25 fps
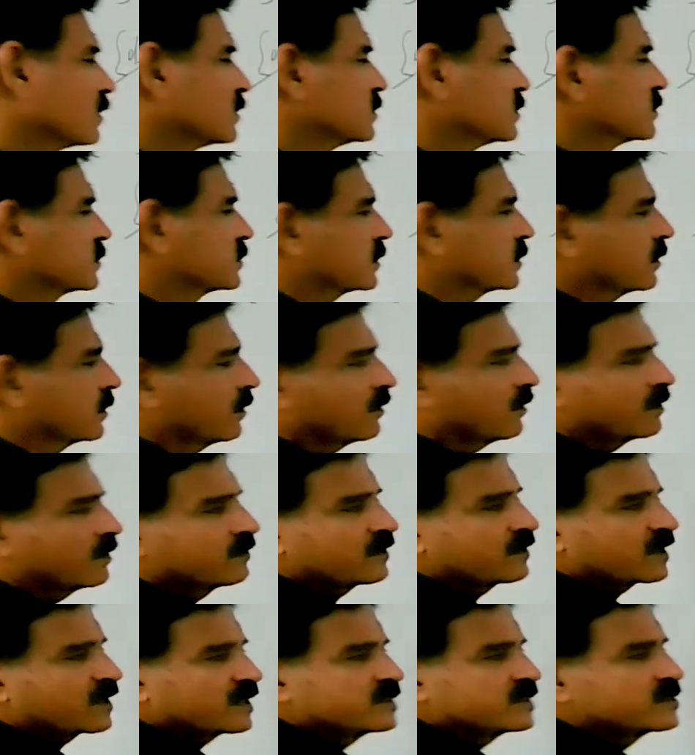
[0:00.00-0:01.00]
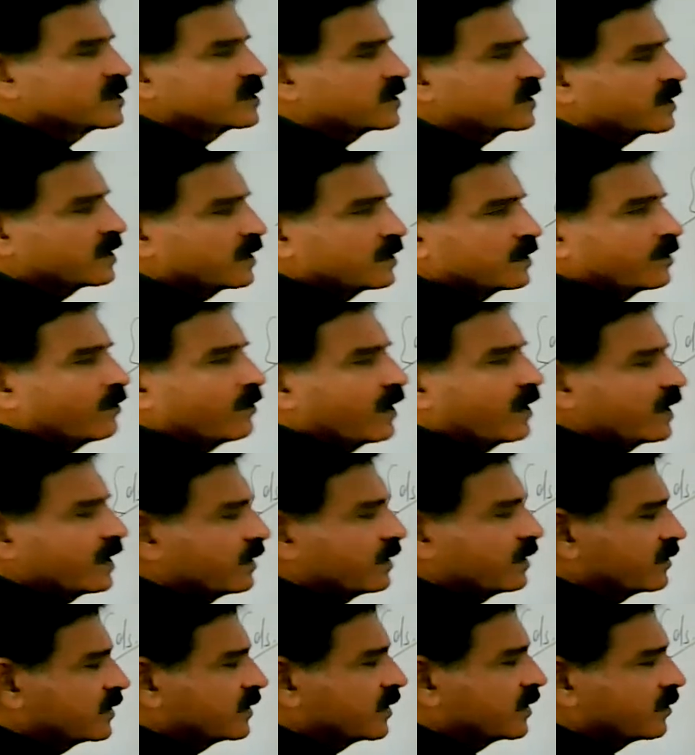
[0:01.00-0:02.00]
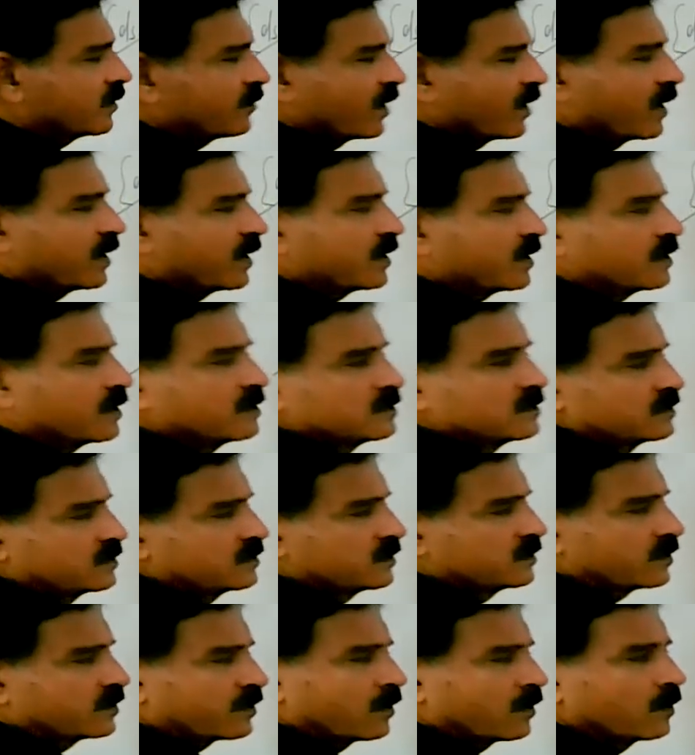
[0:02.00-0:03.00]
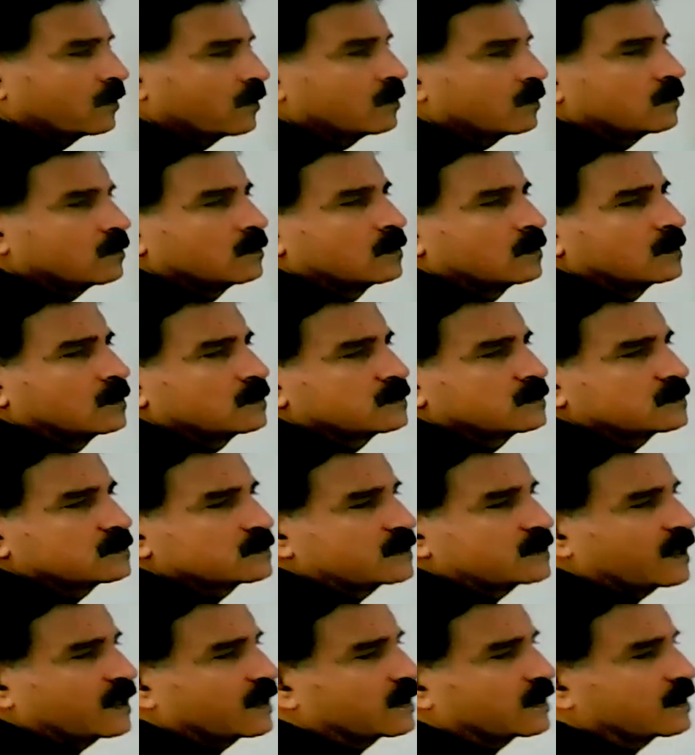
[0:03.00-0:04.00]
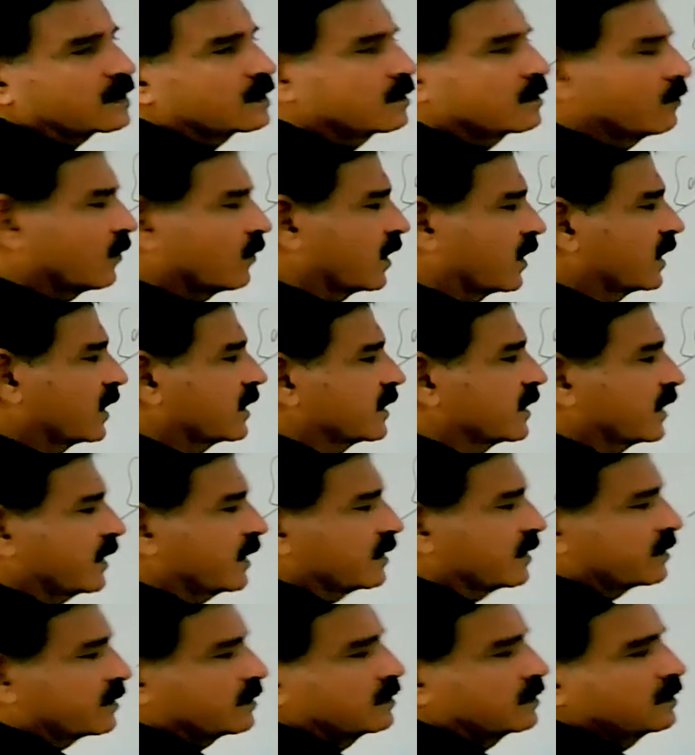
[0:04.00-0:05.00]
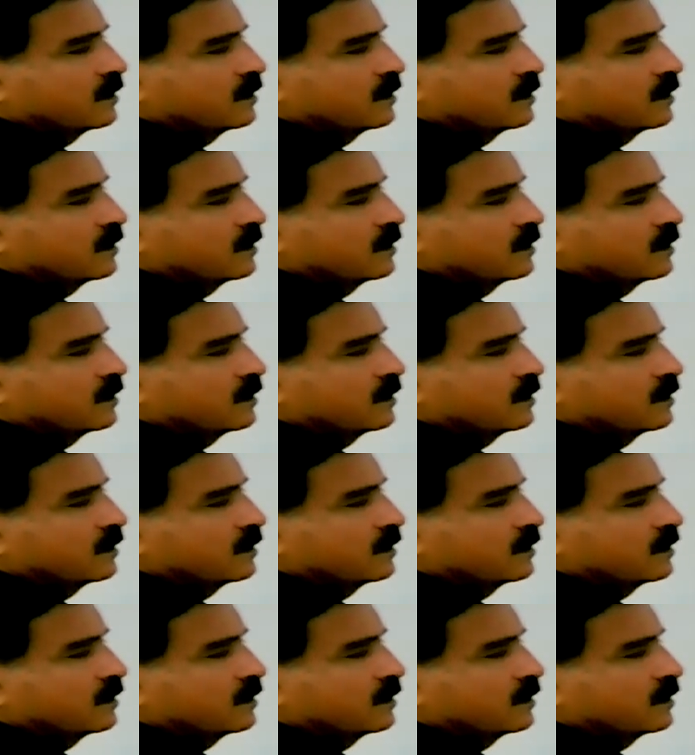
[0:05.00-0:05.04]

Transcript: So now if I arrange it and divide everything by rho, then what I can get?